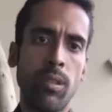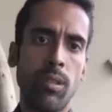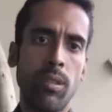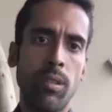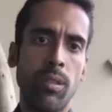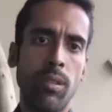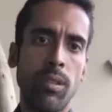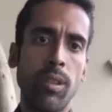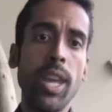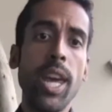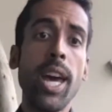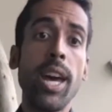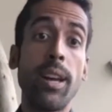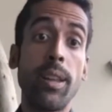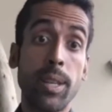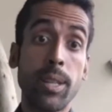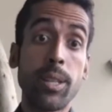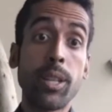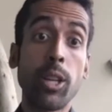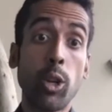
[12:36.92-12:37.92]
Yeah,
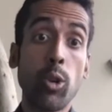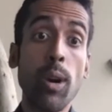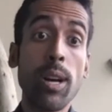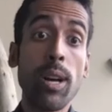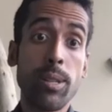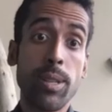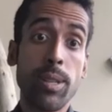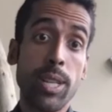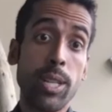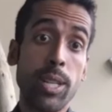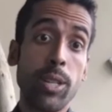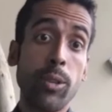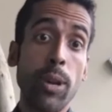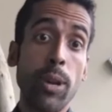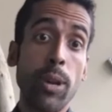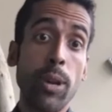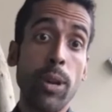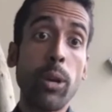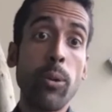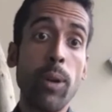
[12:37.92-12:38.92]
that's a good question. That's a
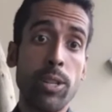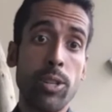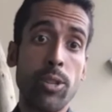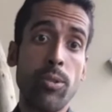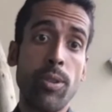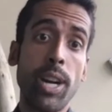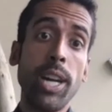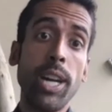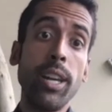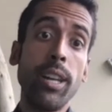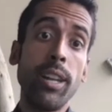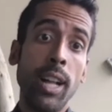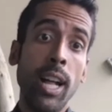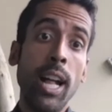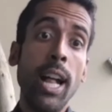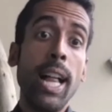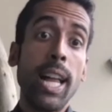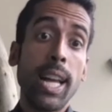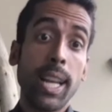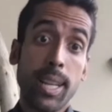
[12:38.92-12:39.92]
great question, right?
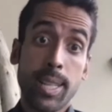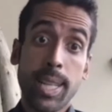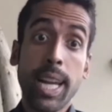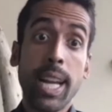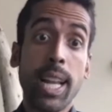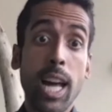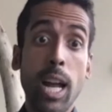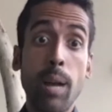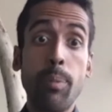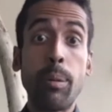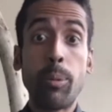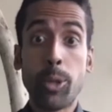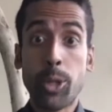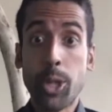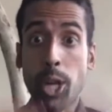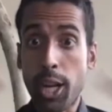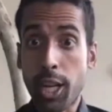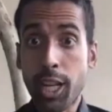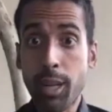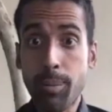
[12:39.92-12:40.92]
Because again, a lot of people
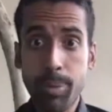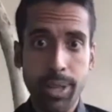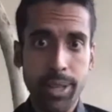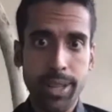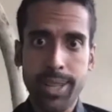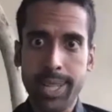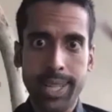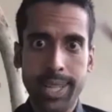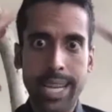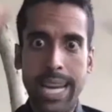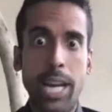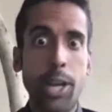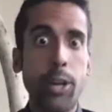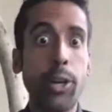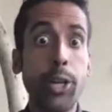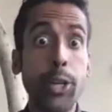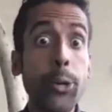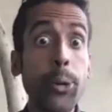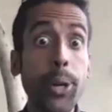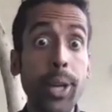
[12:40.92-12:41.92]
talk it, but like, how do I
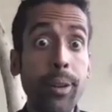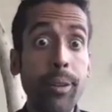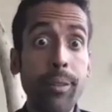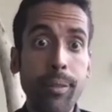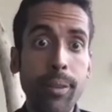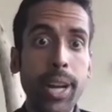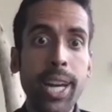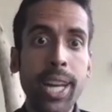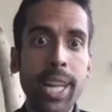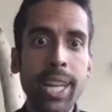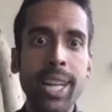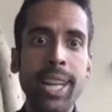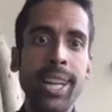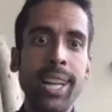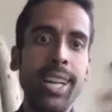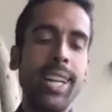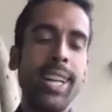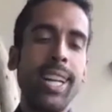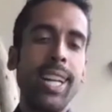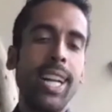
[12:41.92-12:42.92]
do it, right?
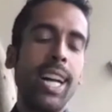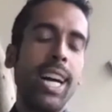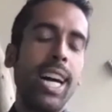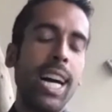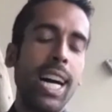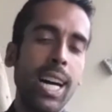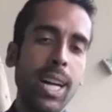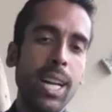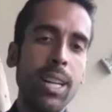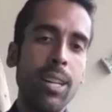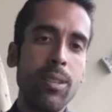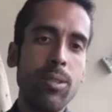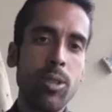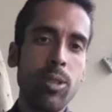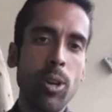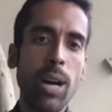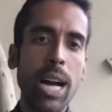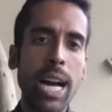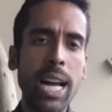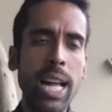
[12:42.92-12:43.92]
So
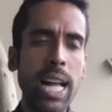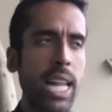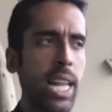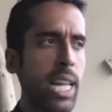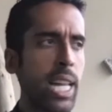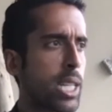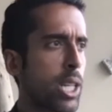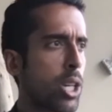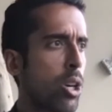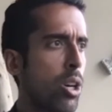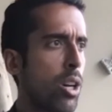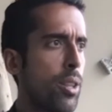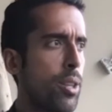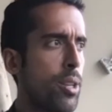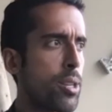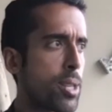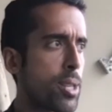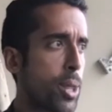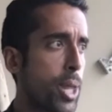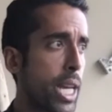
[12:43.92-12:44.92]
I like to call it,
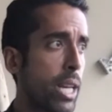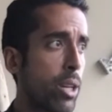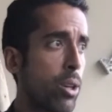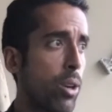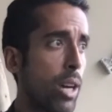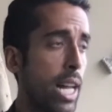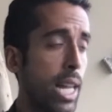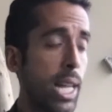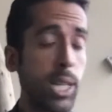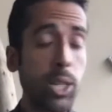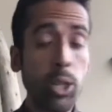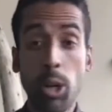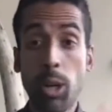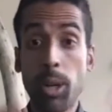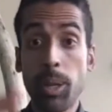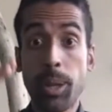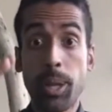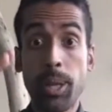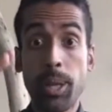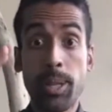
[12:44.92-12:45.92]
there's a thing called, I like to call it
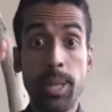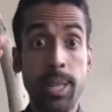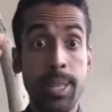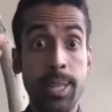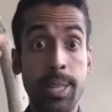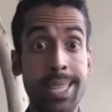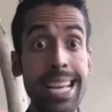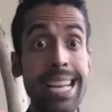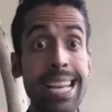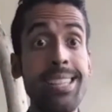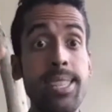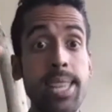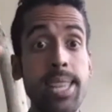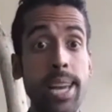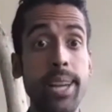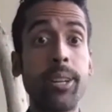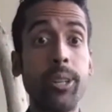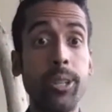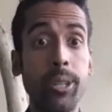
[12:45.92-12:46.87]
the success cycle,